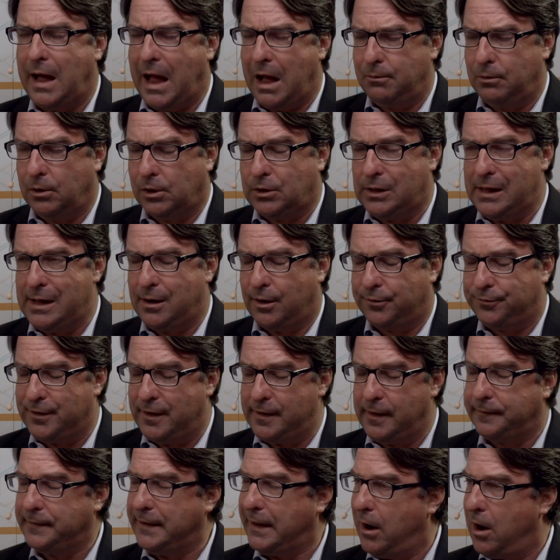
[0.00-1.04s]
I will clarify
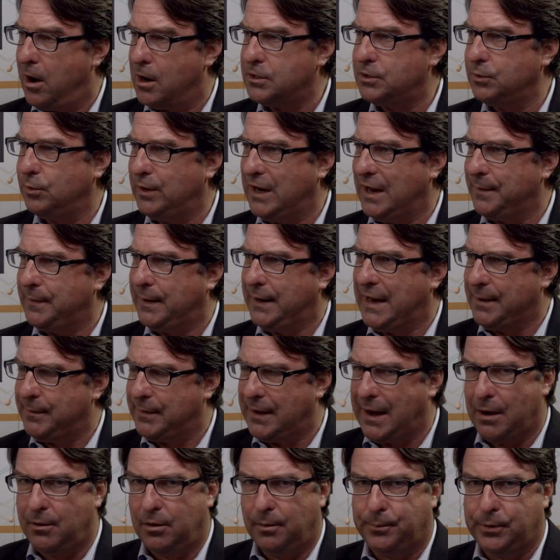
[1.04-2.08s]
that they are doing M&A, but
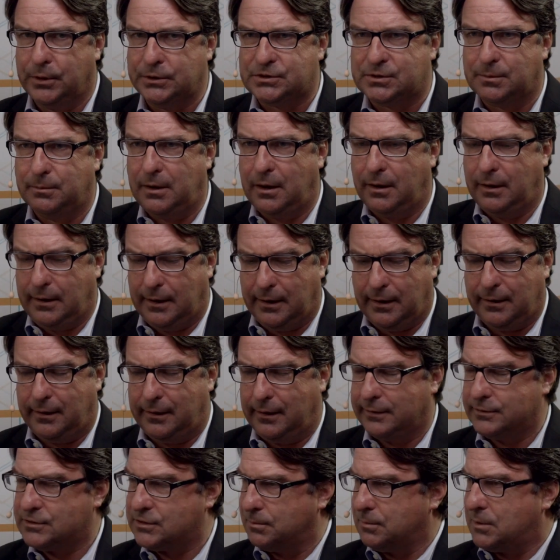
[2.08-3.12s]
I will put some
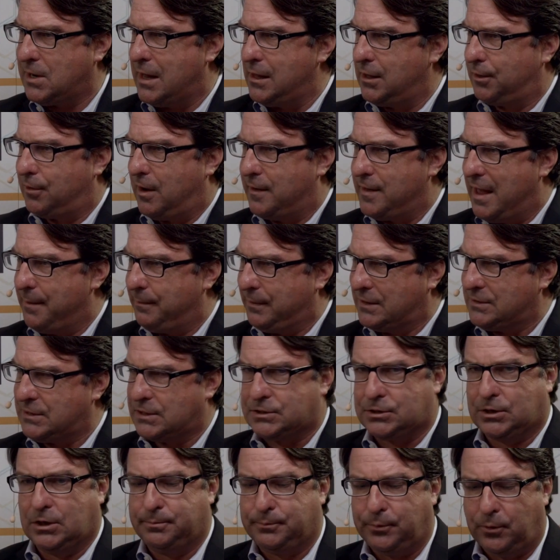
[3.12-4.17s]
color on that because that's
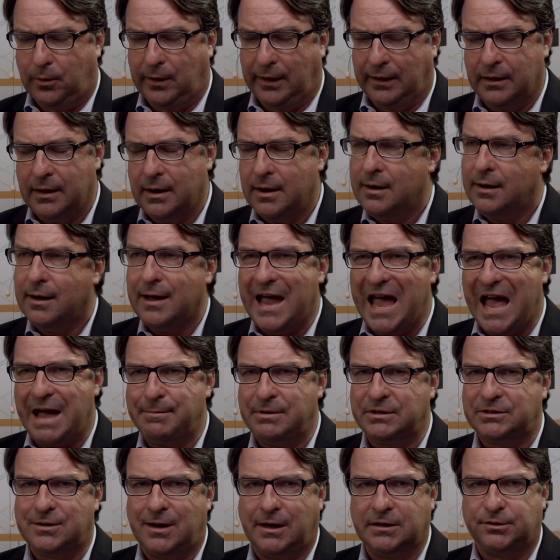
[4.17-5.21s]
a good point.
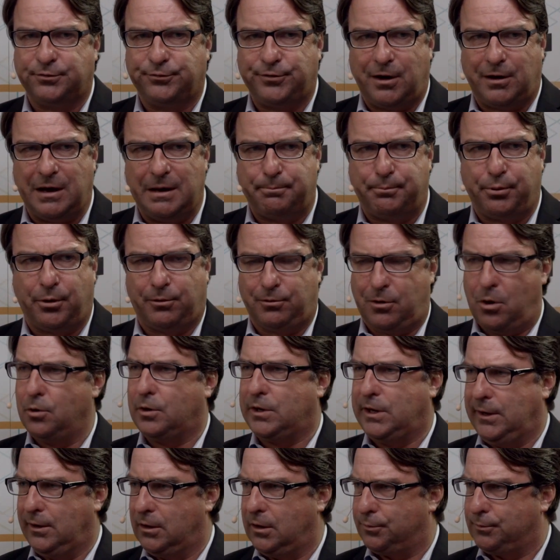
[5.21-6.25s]
Amazon's very
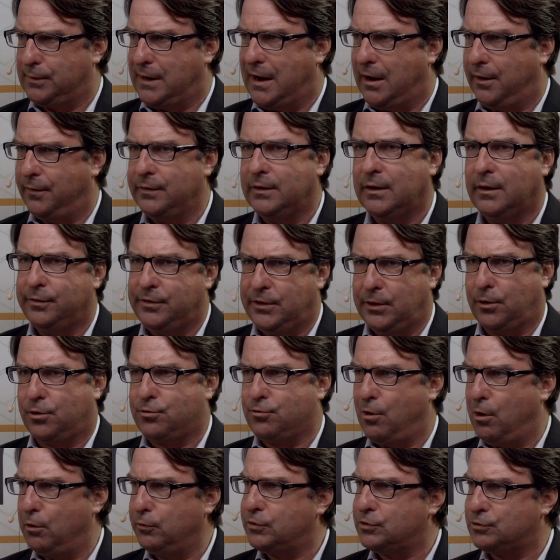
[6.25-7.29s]
parochial around their
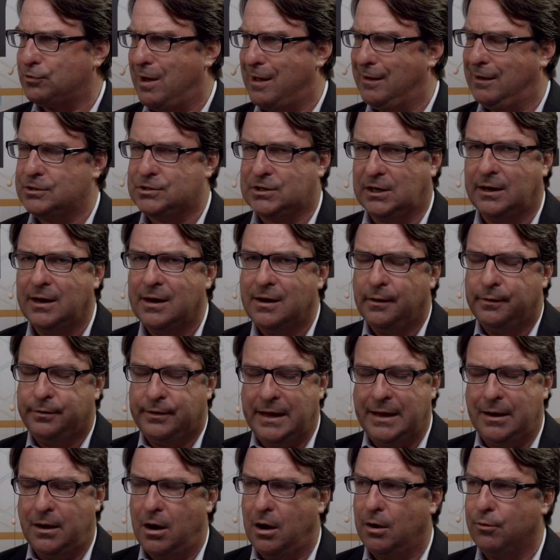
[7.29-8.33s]
growth strategy.
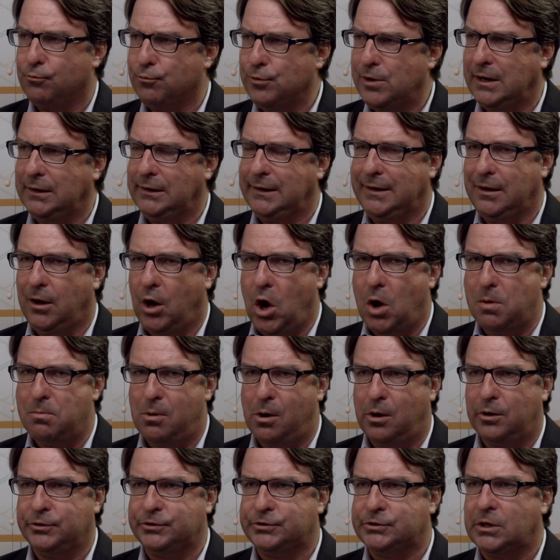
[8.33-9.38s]
They are really
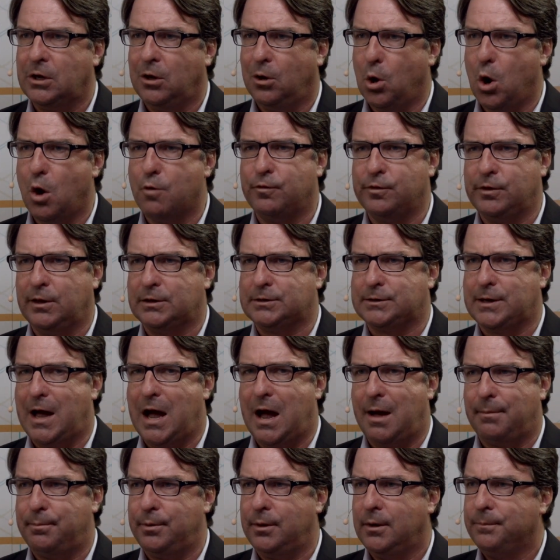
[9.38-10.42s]
almost over the
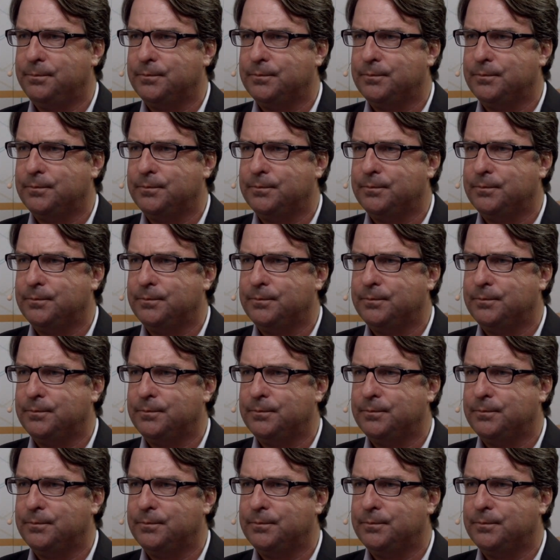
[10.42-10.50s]
top